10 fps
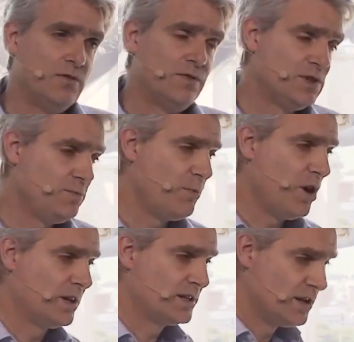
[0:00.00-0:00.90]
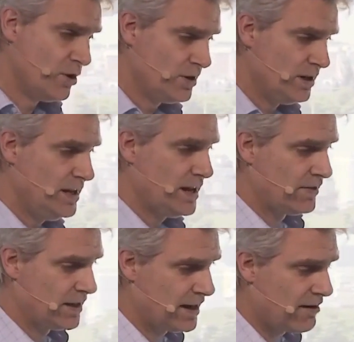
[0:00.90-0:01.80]
for supermarkets locally
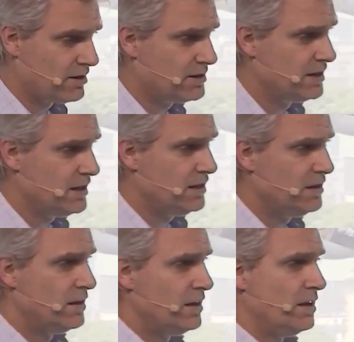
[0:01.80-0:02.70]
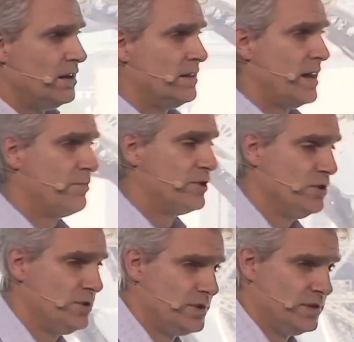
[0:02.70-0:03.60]
and they guarantee their
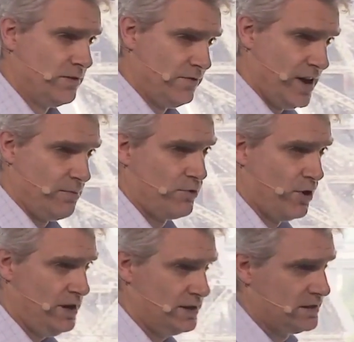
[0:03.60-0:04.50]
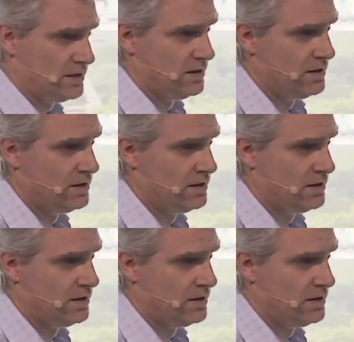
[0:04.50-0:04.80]
producers a fair price,